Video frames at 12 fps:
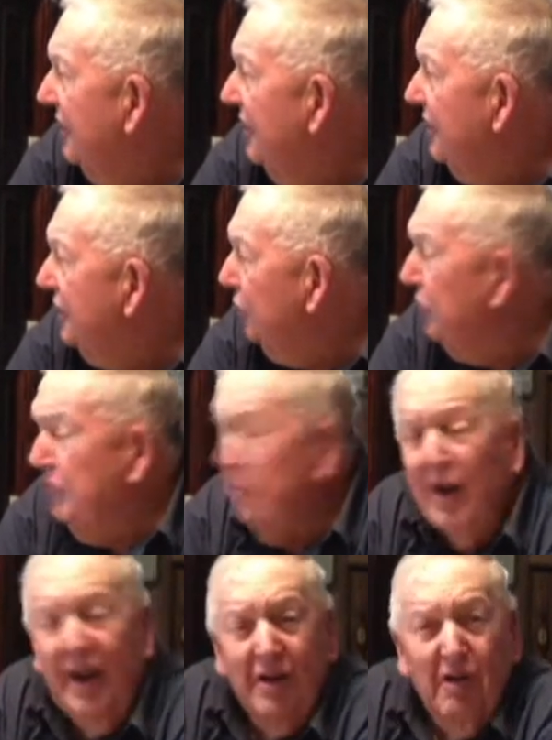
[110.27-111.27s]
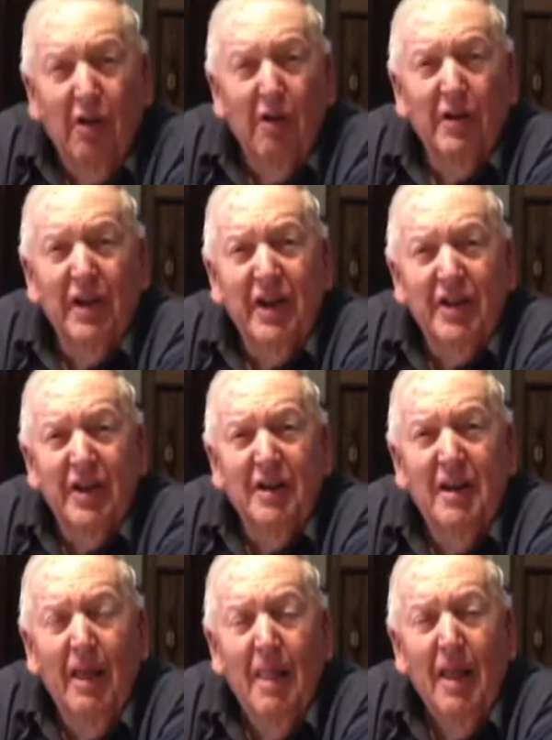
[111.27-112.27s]
So we mm. planned all day then,
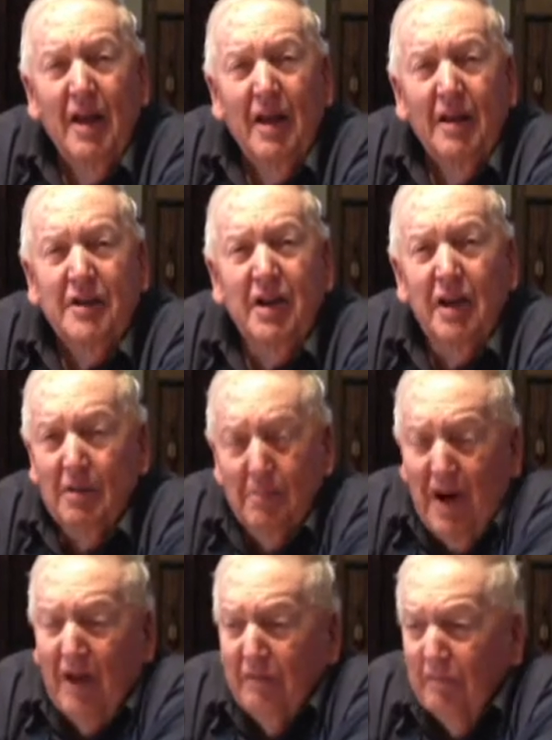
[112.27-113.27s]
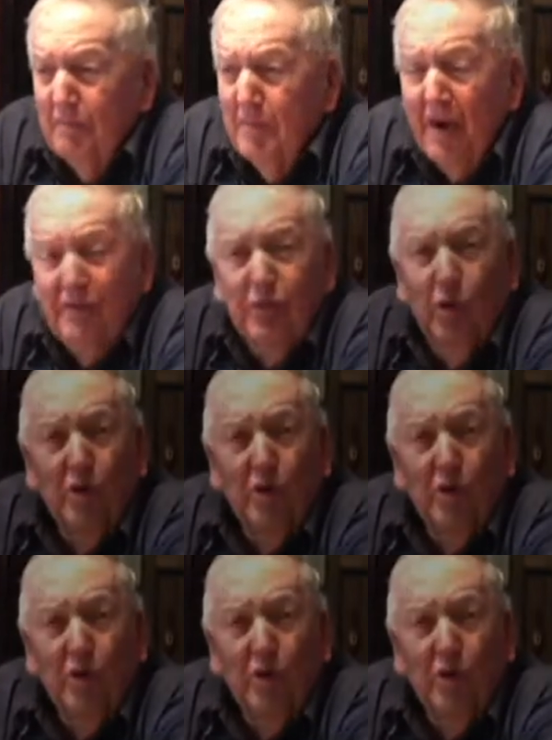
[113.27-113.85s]
yeah, till about about four